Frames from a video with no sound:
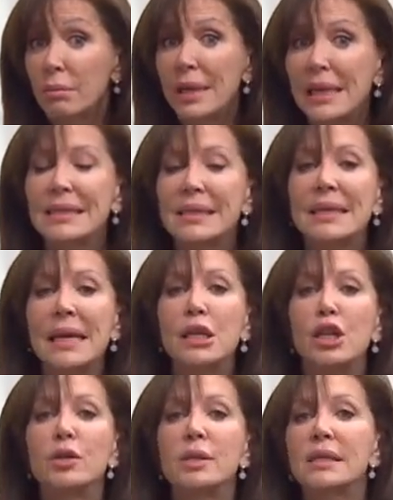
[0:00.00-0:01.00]
but instead
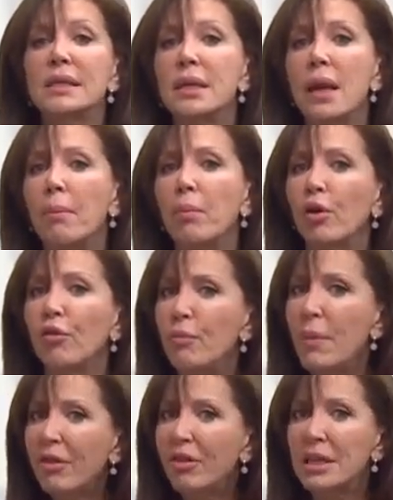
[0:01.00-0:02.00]
uses a number of
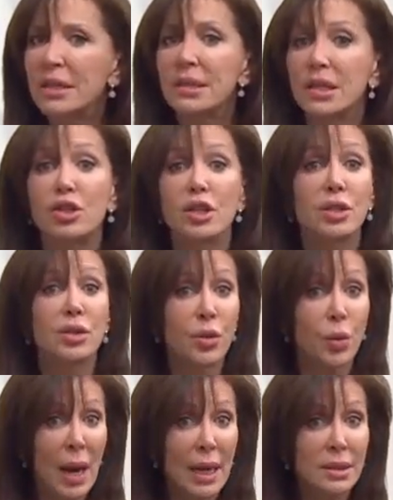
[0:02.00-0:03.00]
methods such as
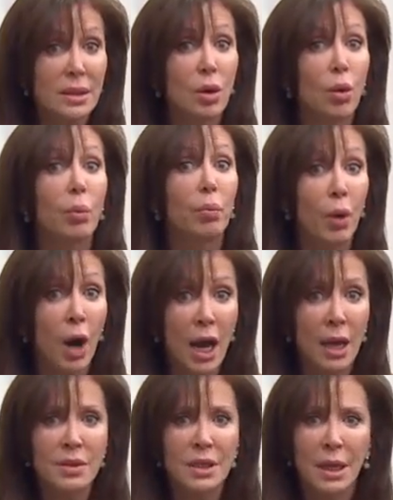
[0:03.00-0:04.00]
threats or
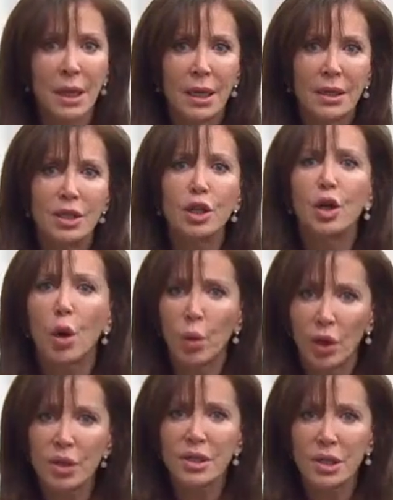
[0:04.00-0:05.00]
bribes to
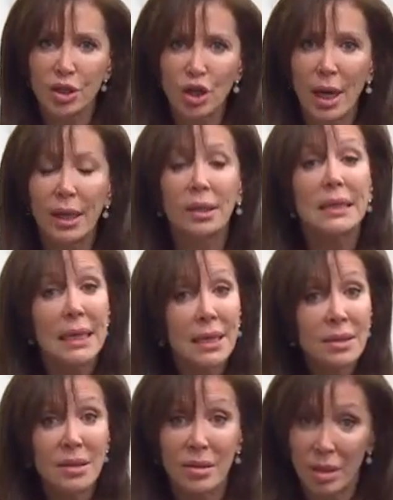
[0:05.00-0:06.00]
coerce the child
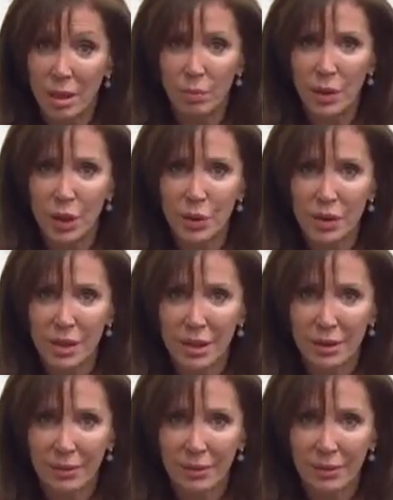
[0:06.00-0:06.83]
into the abuse.